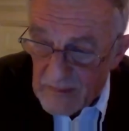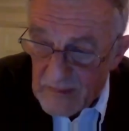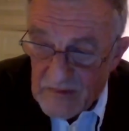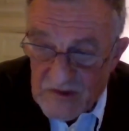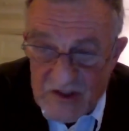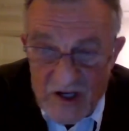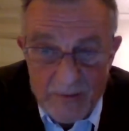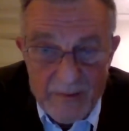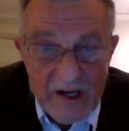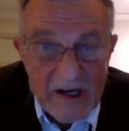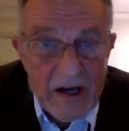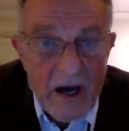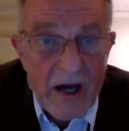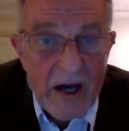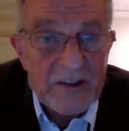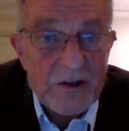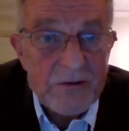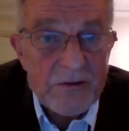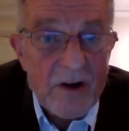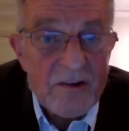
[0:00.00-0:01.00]
Jimmy
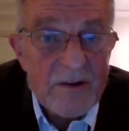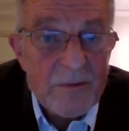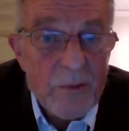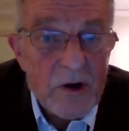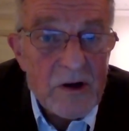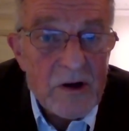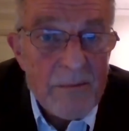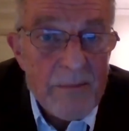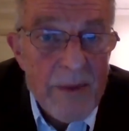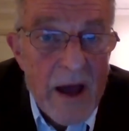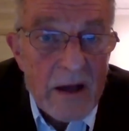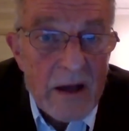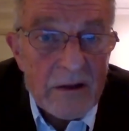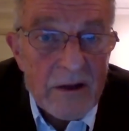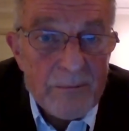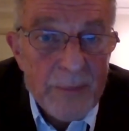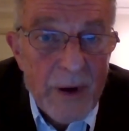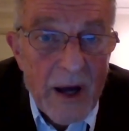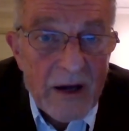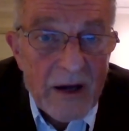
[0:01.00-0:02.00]
Carter wrote a book about
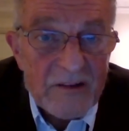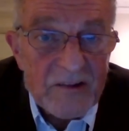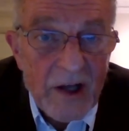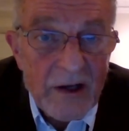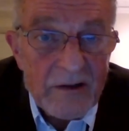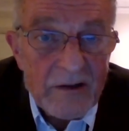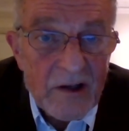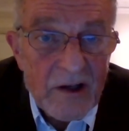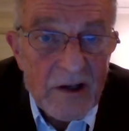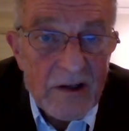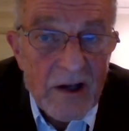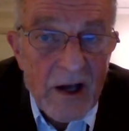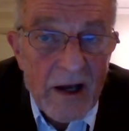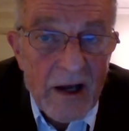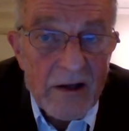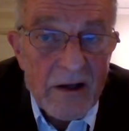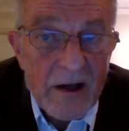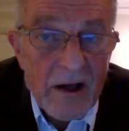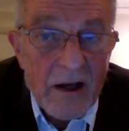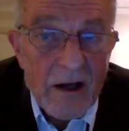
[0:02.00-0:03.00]
apartheid
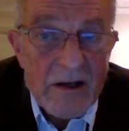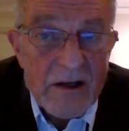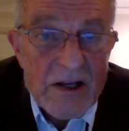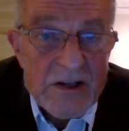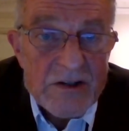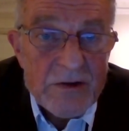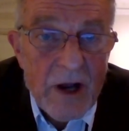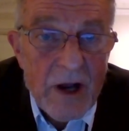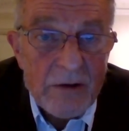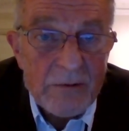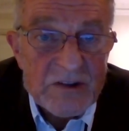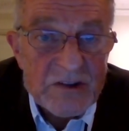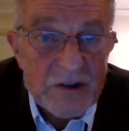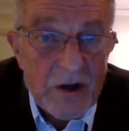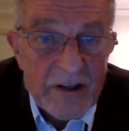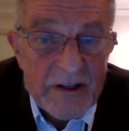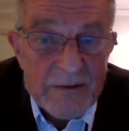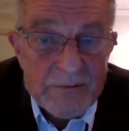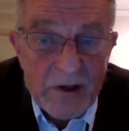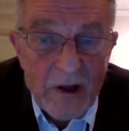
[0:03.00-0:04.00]
in Israel, which
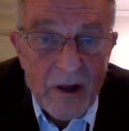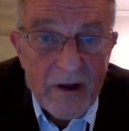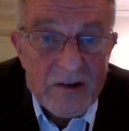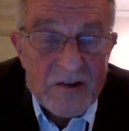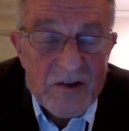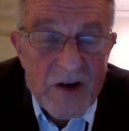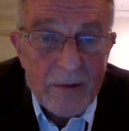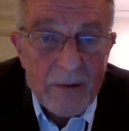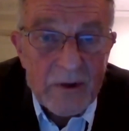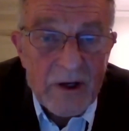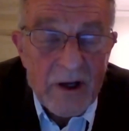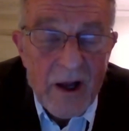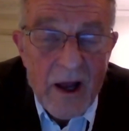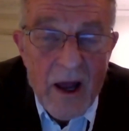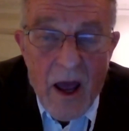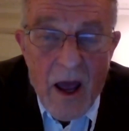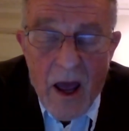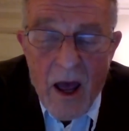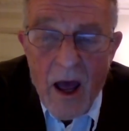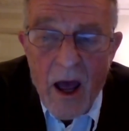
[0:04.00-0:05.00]
got him in a lot of trouble.
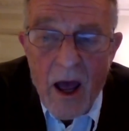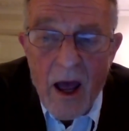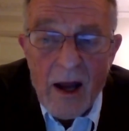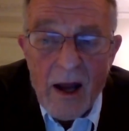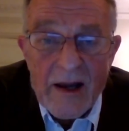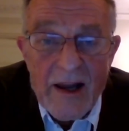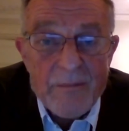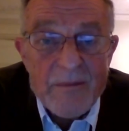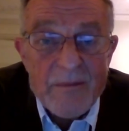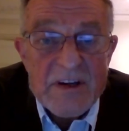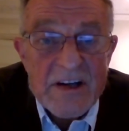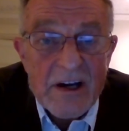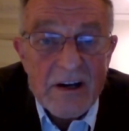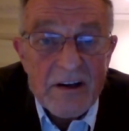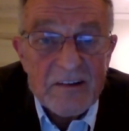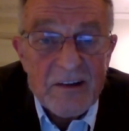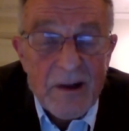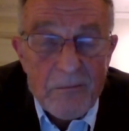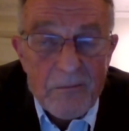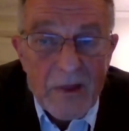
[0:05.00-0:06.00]
Let me tell you
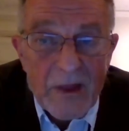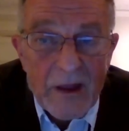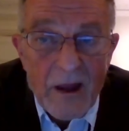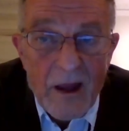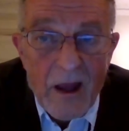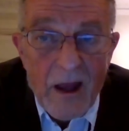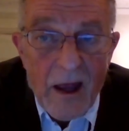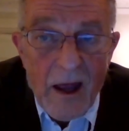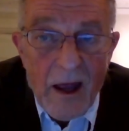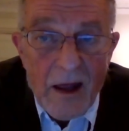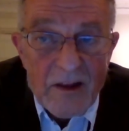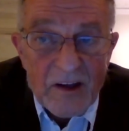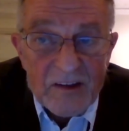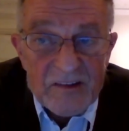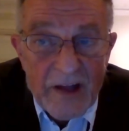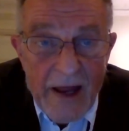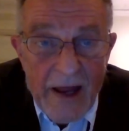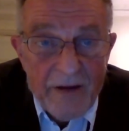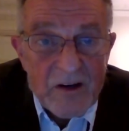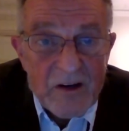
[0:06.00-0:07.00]
something. The
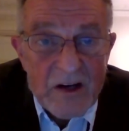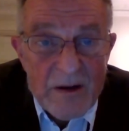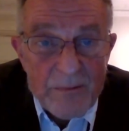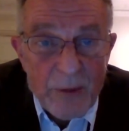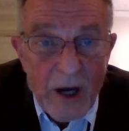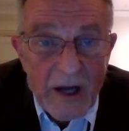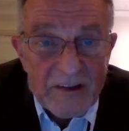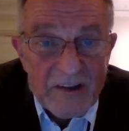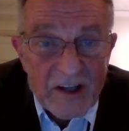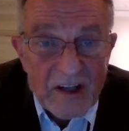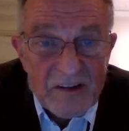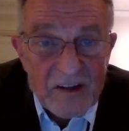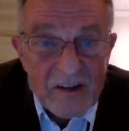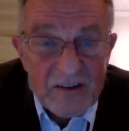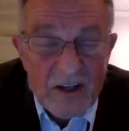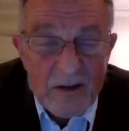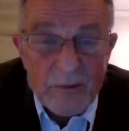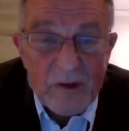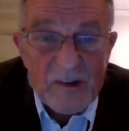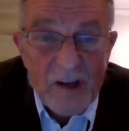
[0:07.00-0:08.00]
South African apartheid
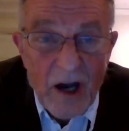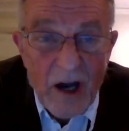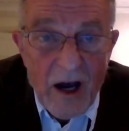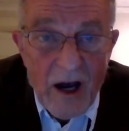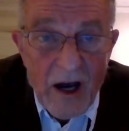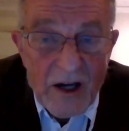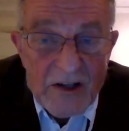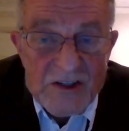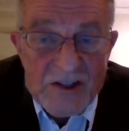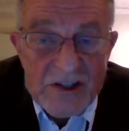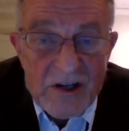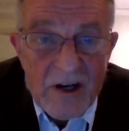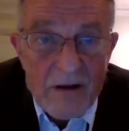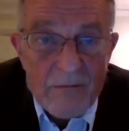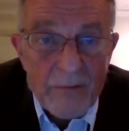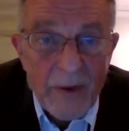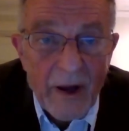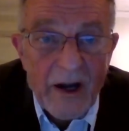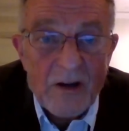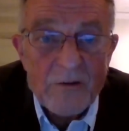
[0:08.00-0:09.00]
system was harsh,
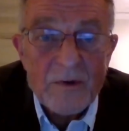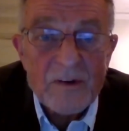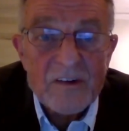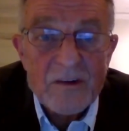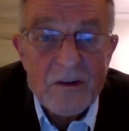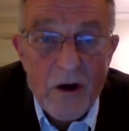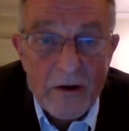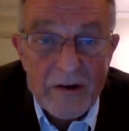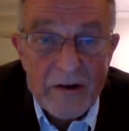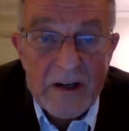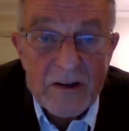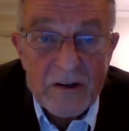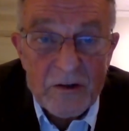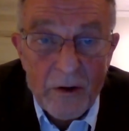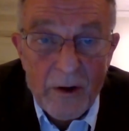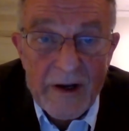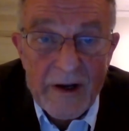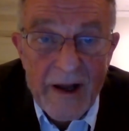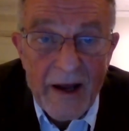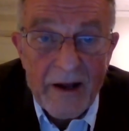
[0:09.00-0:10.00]
but it was noddy in
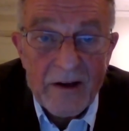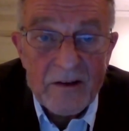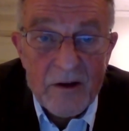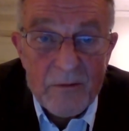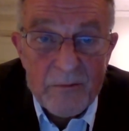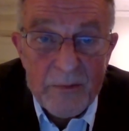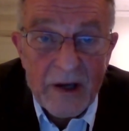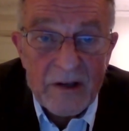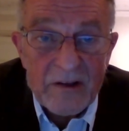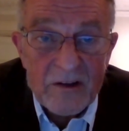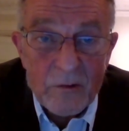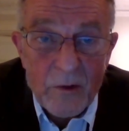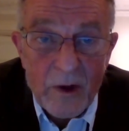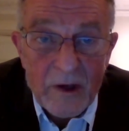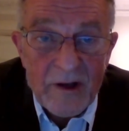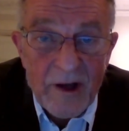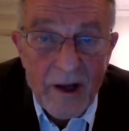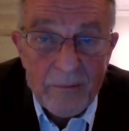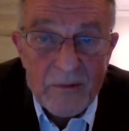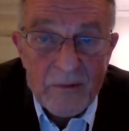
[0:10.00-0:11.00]
toyland compared to what
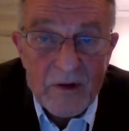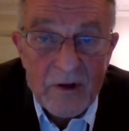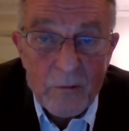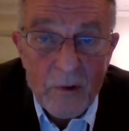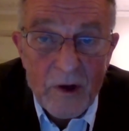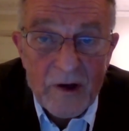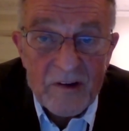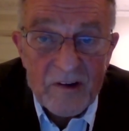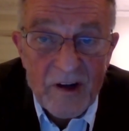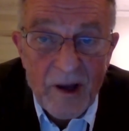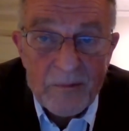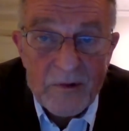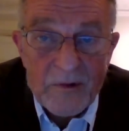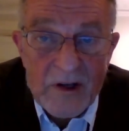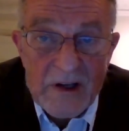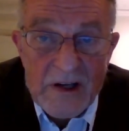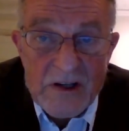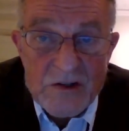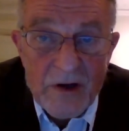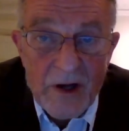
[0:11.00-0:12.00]
has happened
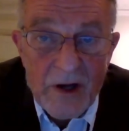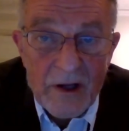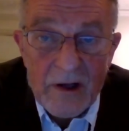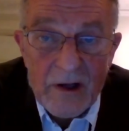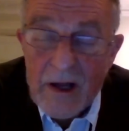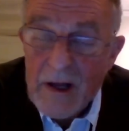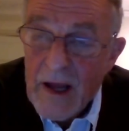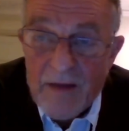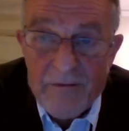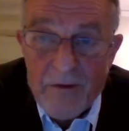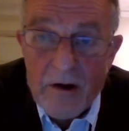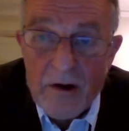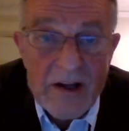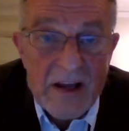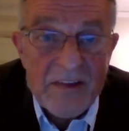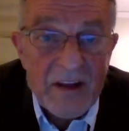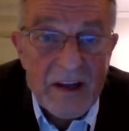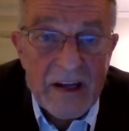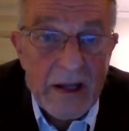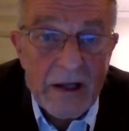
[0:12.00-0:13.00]
in Israel. If only
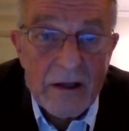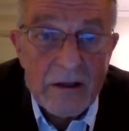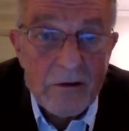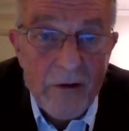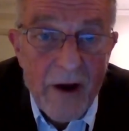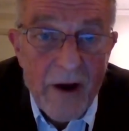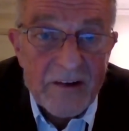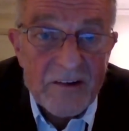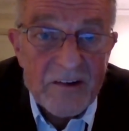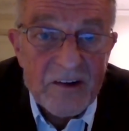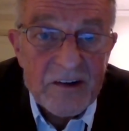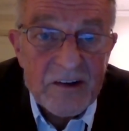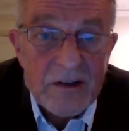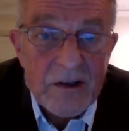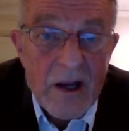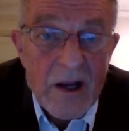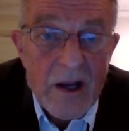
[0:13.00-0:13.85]
the kill rates.